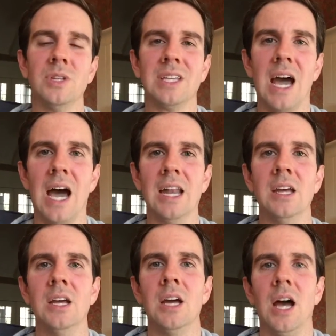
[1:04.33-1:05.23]
with God,
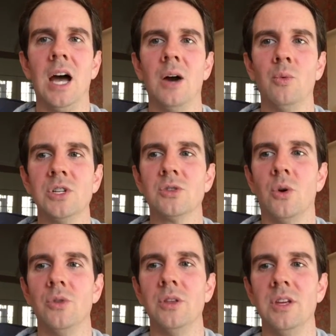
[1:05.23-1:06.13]
which,
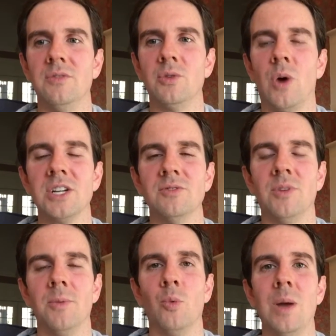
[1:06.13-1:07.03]
on if you're watching
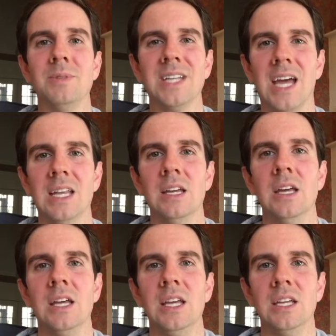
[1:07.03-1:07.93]
from the website,
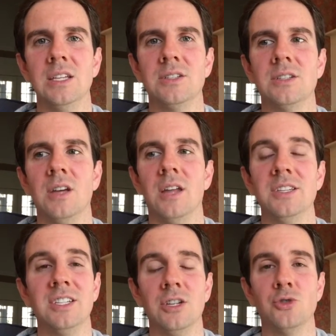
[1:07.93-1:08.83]
is the
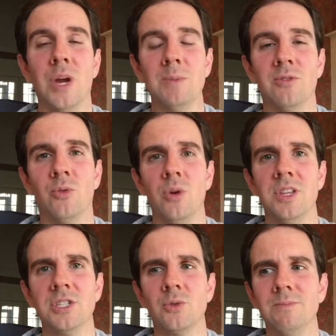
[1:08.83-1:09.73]
series right before
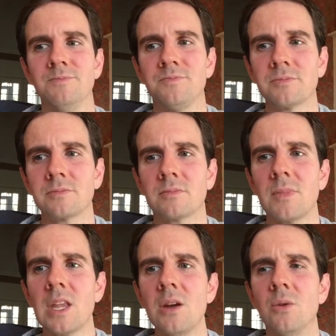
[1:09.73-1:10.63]
this one.
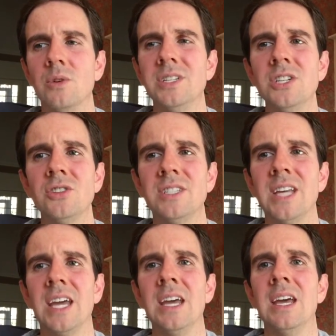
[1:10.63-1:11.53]
We're essentially
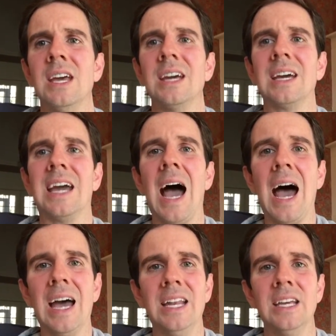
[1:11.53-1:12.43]
saying
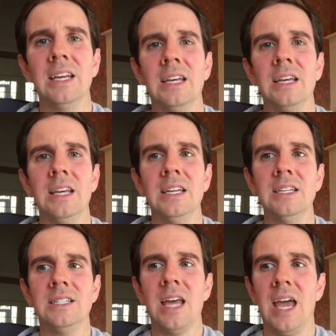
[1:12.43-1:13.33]
God
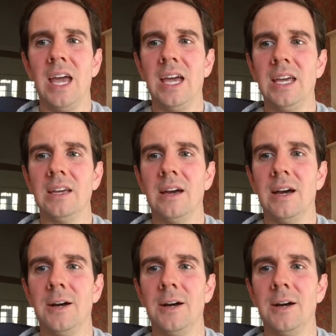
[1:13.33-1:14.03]
is a